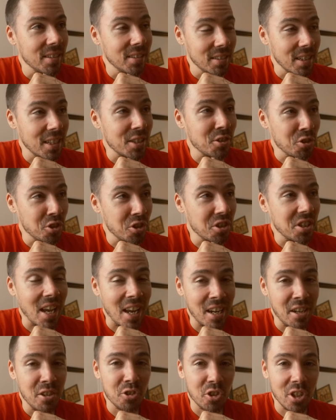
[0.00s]
as
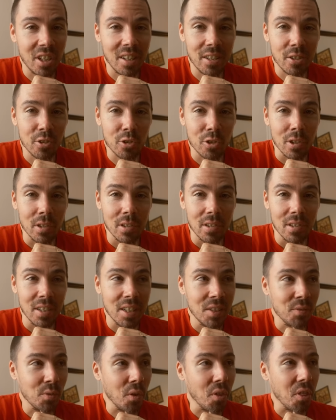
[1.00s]
sad as it is to
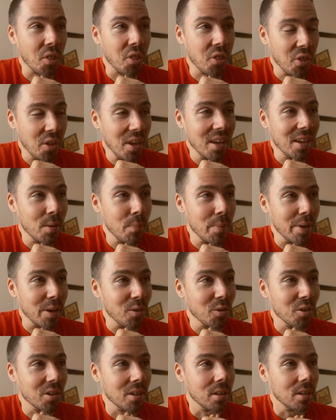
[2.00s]
even think
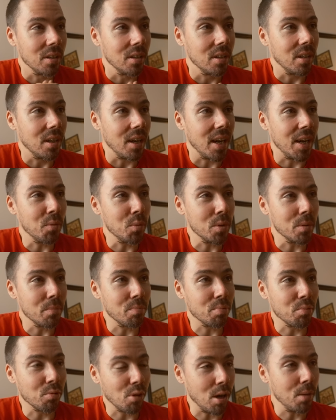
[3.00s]
about, I would
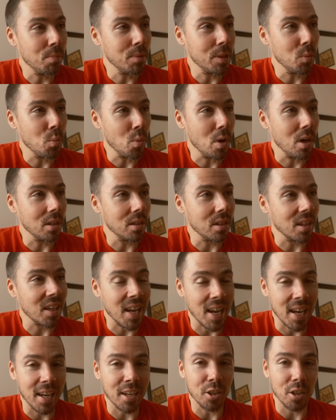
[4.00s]
probably want the
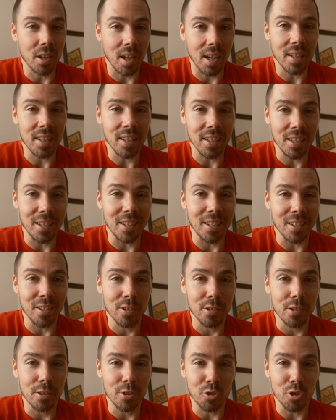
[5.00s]
Canon 90D.
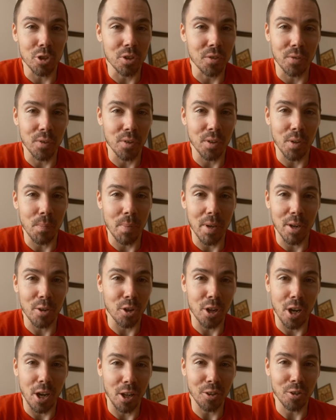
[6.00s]
Just for the better
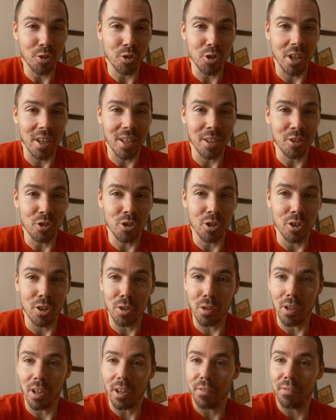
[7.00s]
color science,
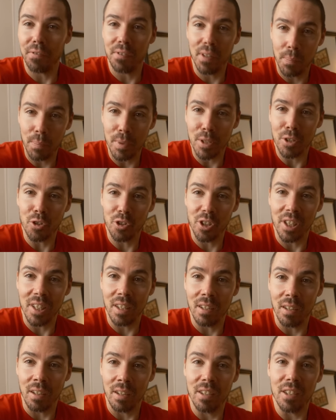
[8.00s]
you got a flippy
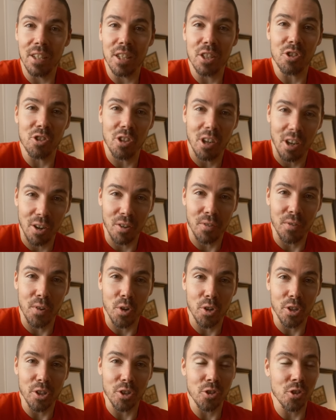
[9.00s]
screen, decent
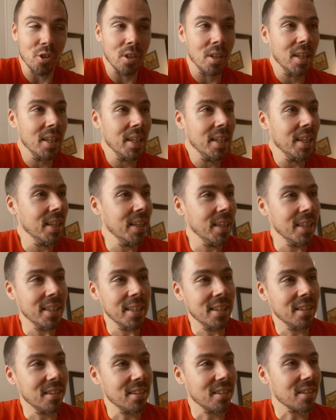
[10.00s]
autofocus.
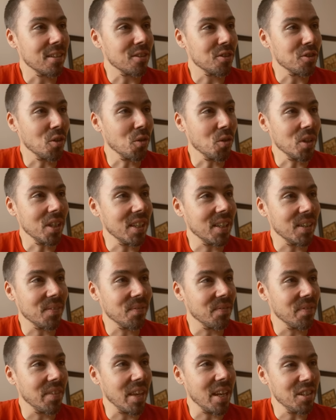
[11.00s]
The Sony
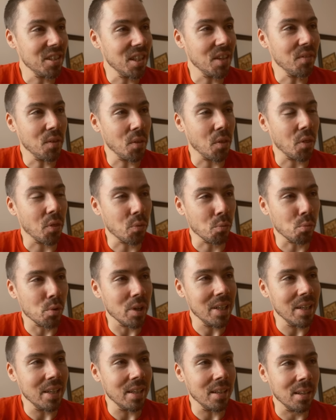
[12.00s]
a7
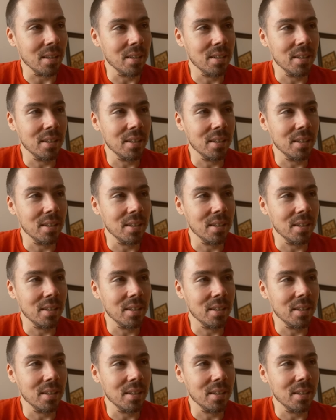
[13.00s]
III,